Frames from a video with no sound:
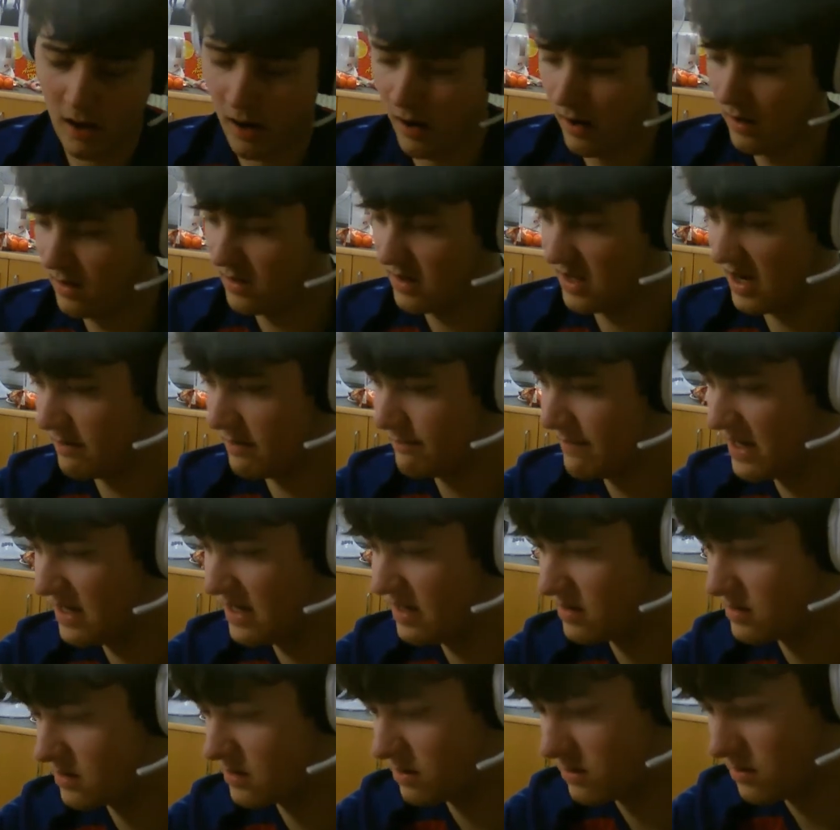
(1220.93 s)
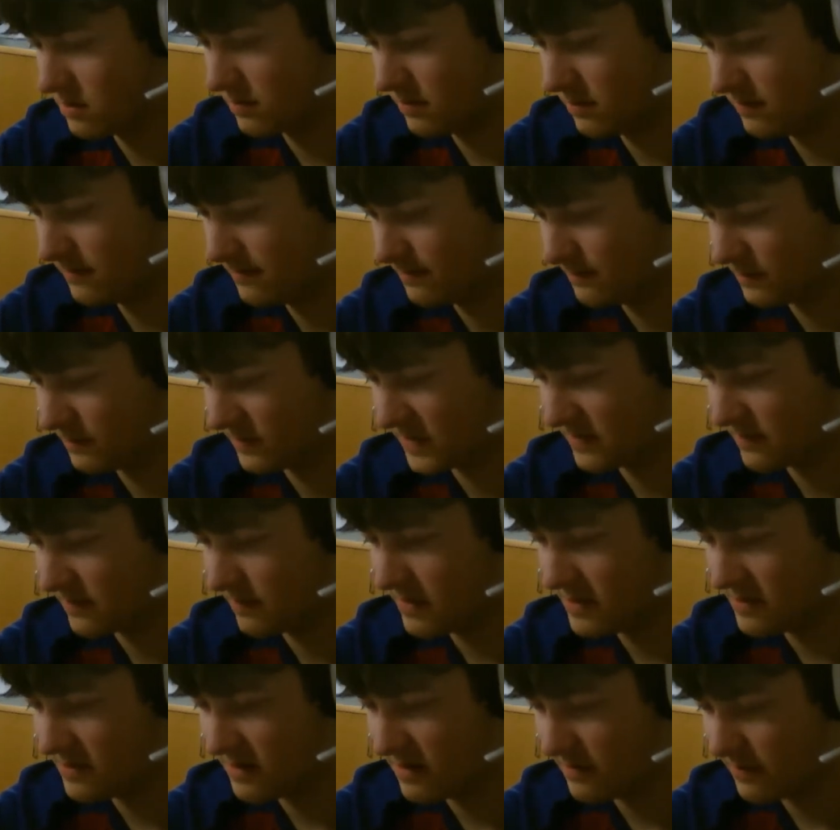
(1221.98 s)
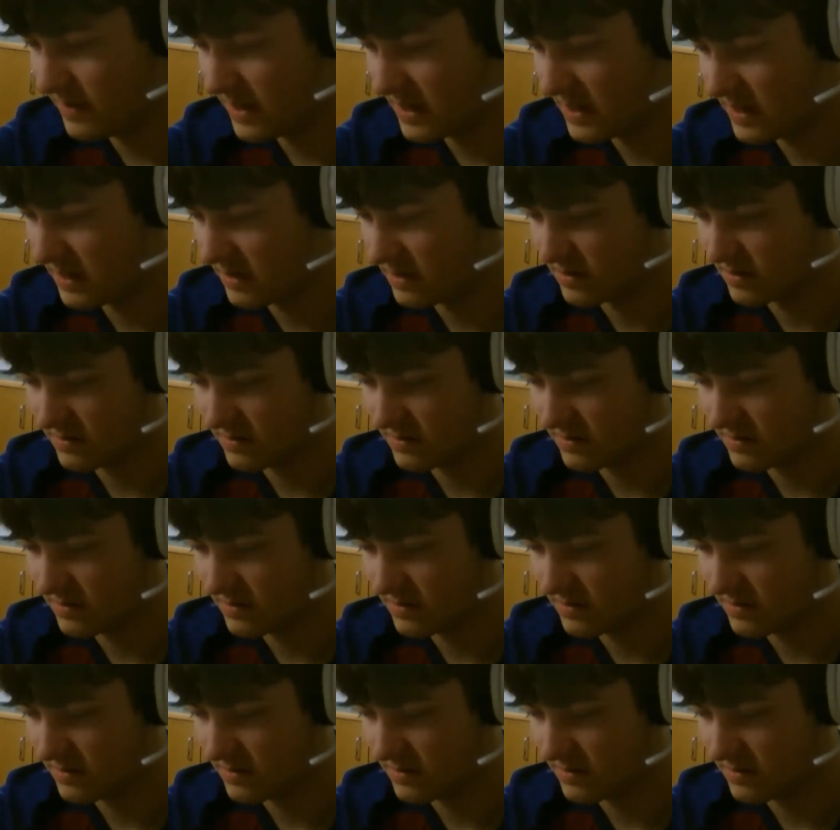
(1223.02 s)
So I meant all this on the page.